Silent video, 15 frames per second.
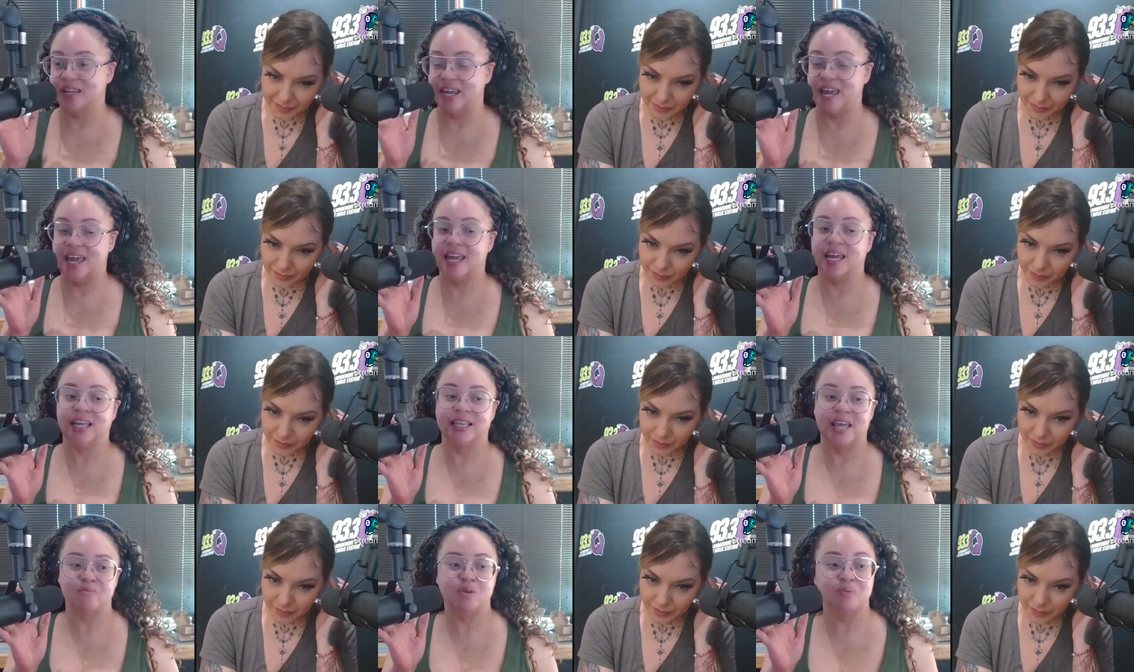Speaker 1: and uh,
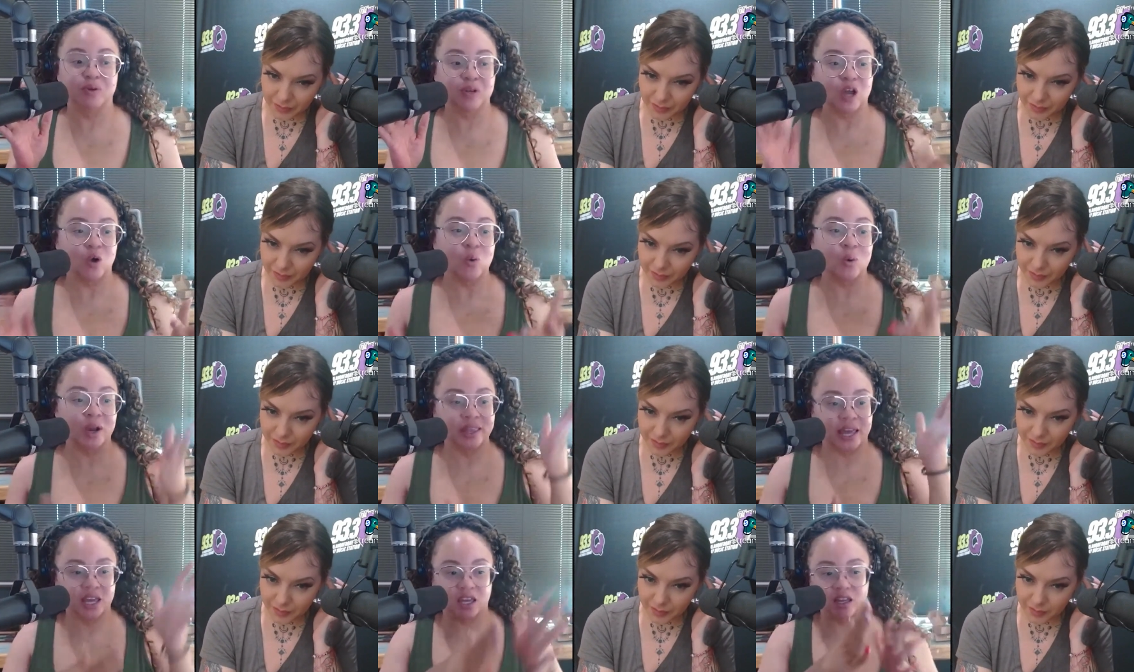let people know where
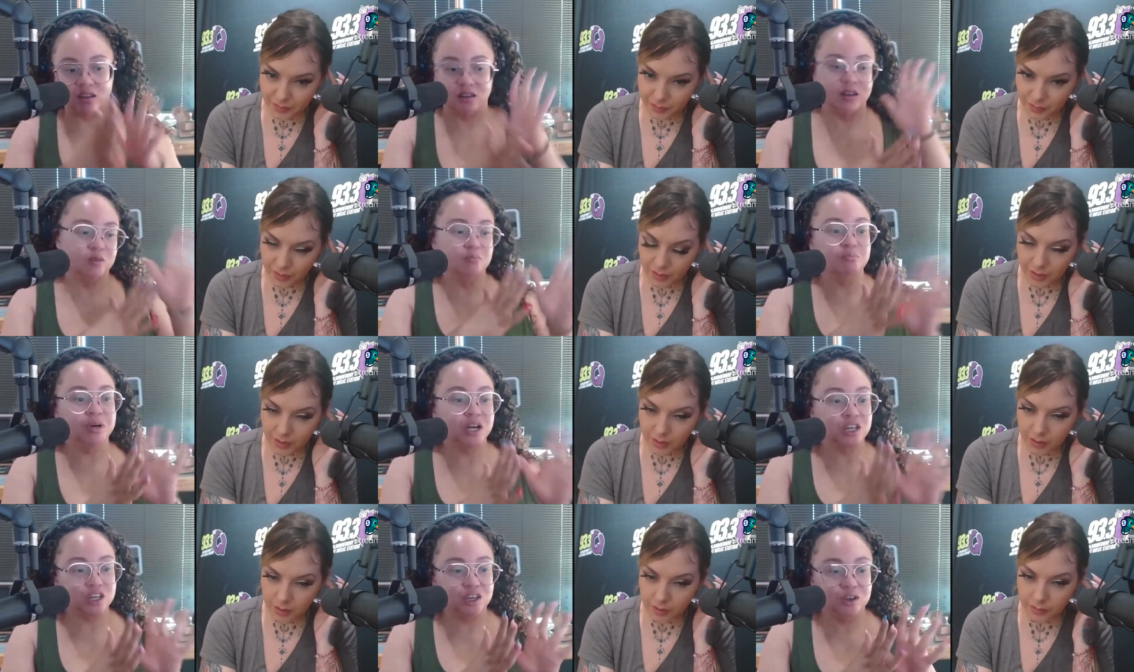they can
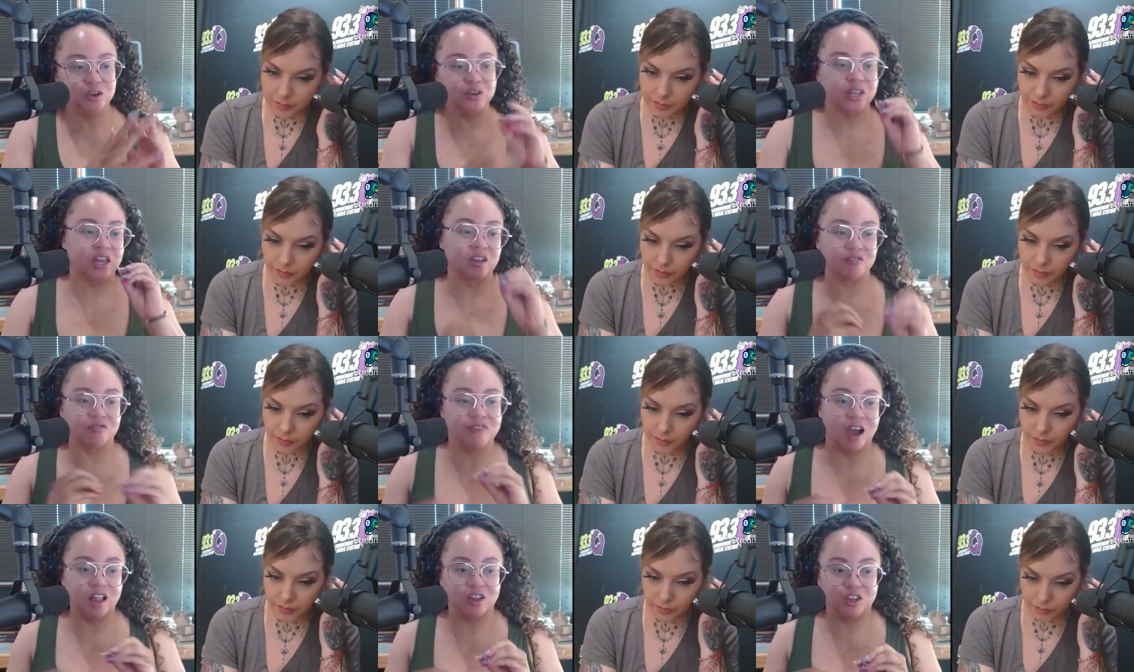book you, they can
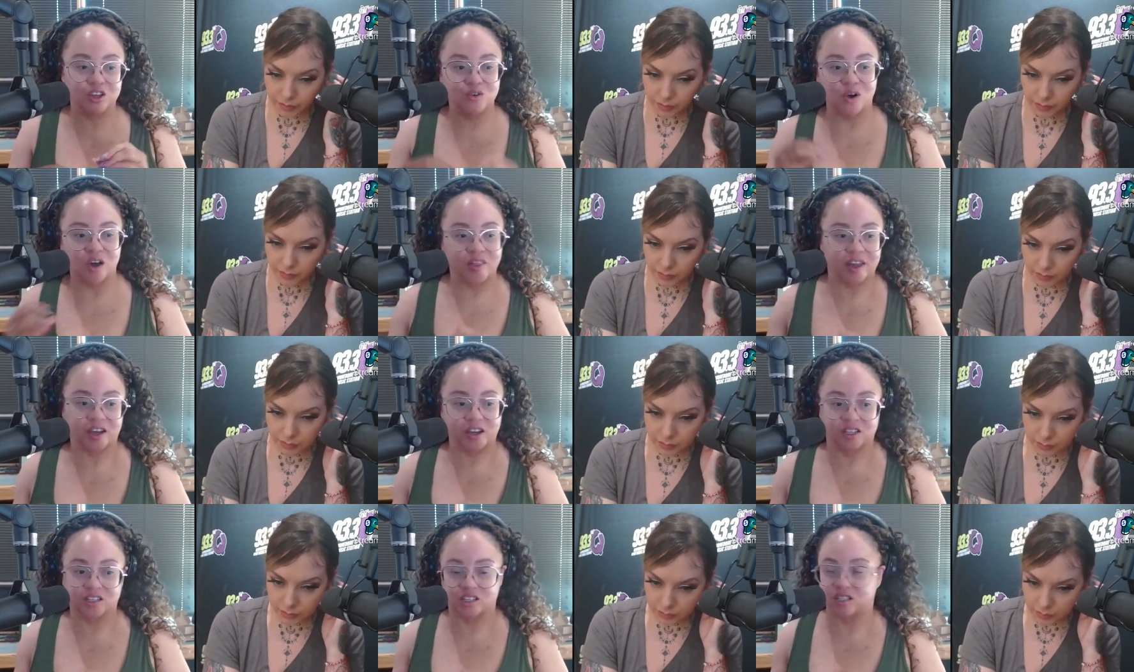follow you, all that
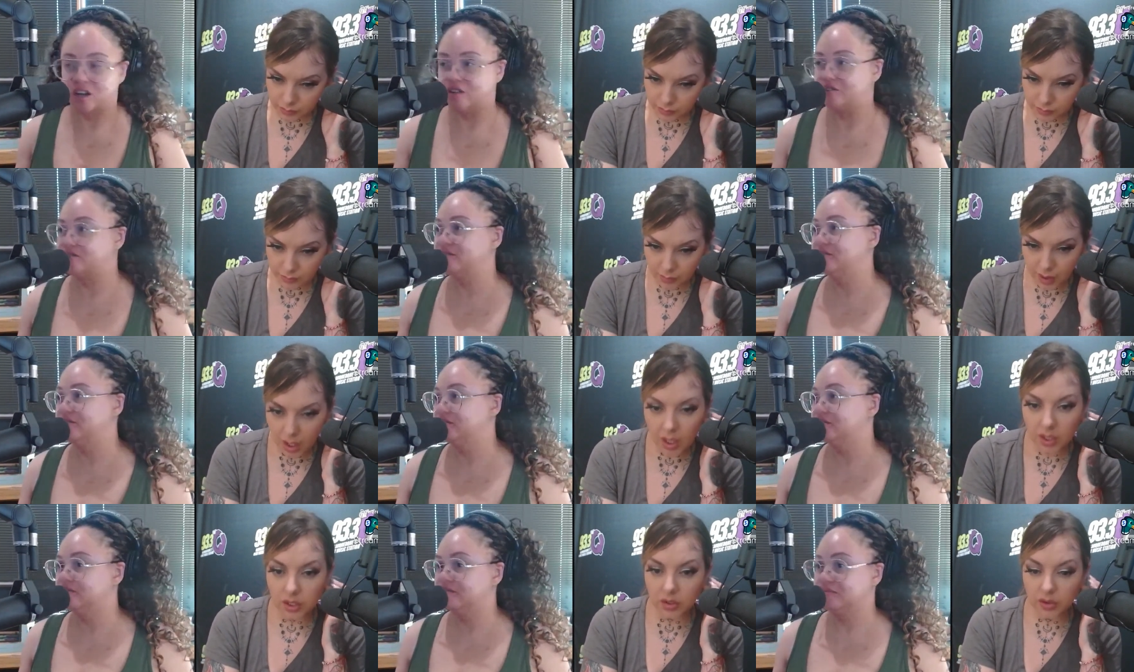good stuff.
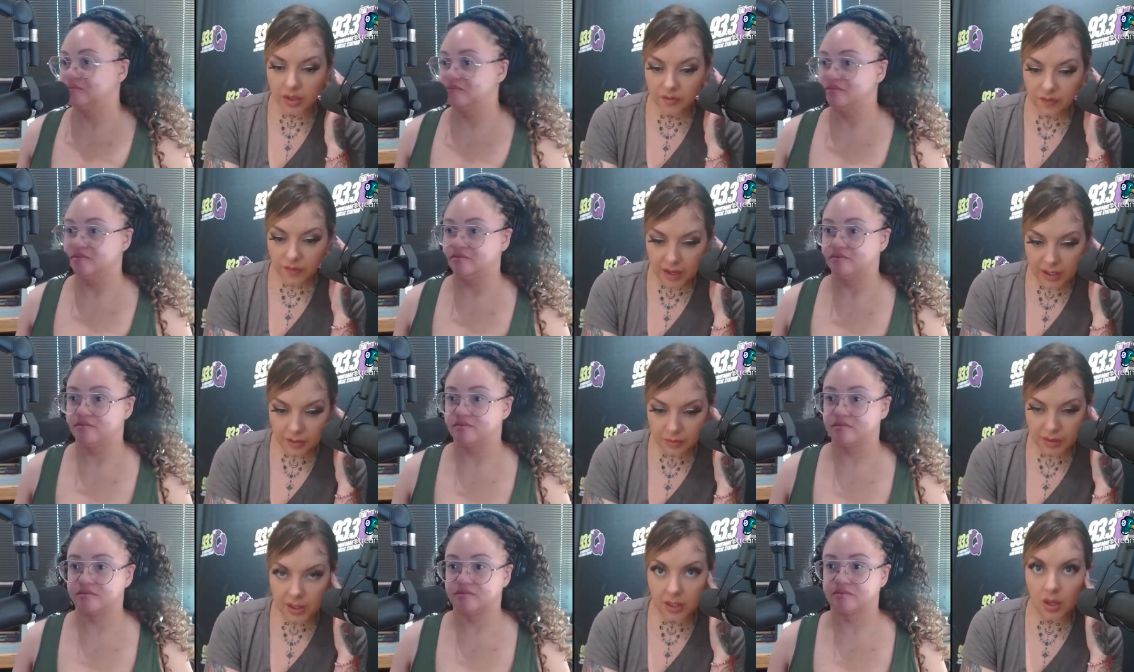
Speaker 2: You can
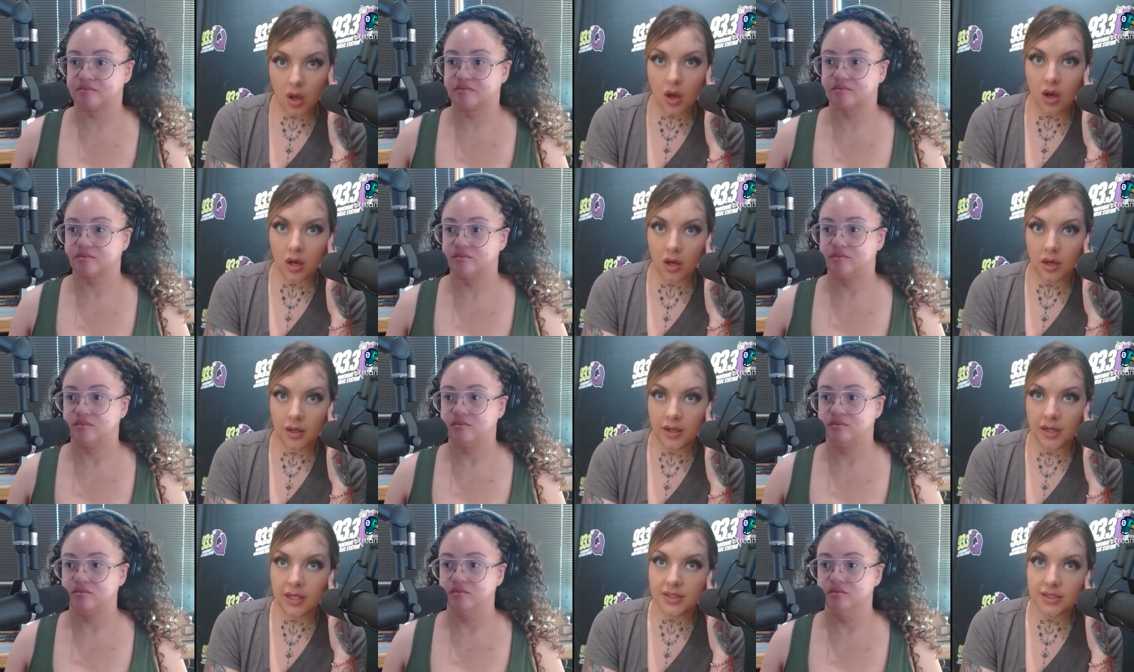find me
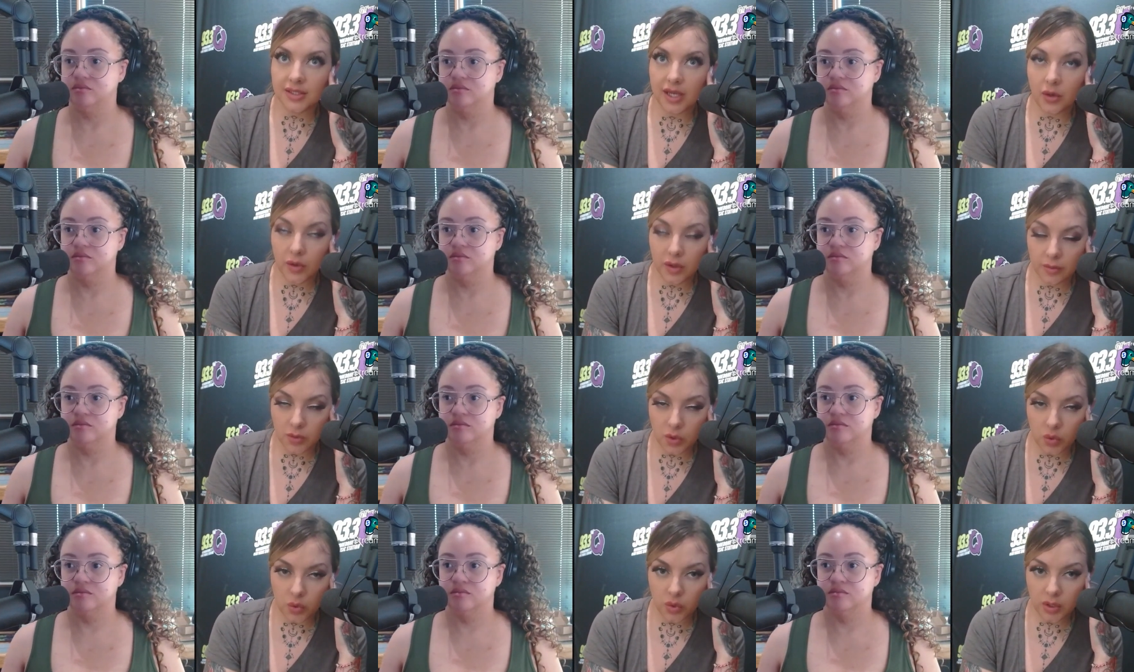on
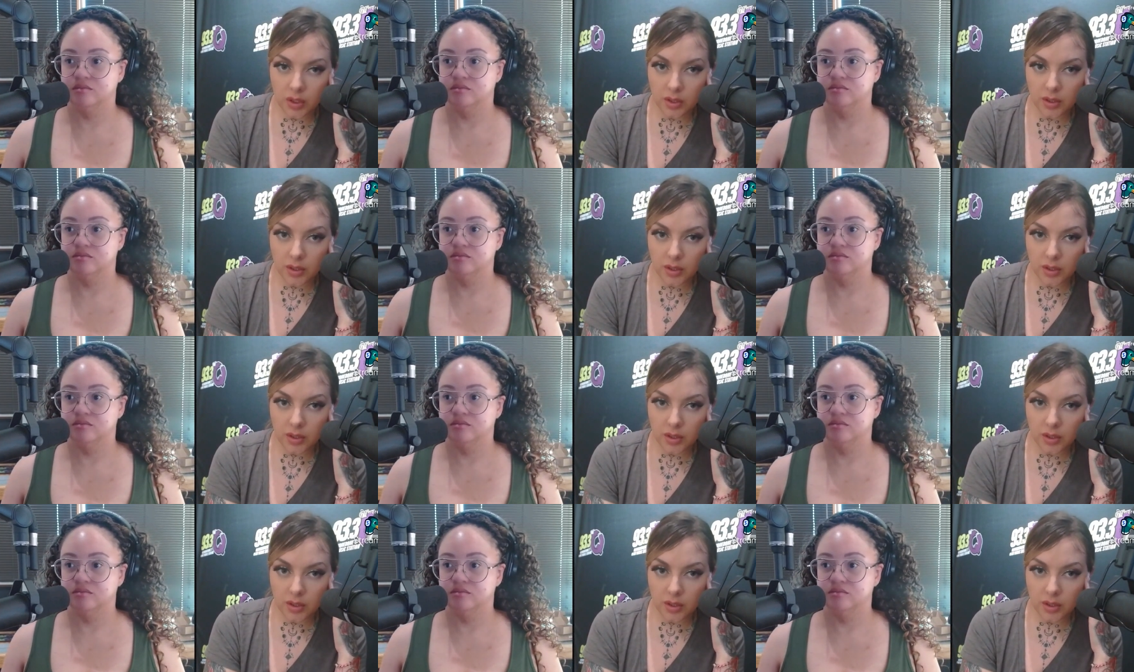sakridmoon.org.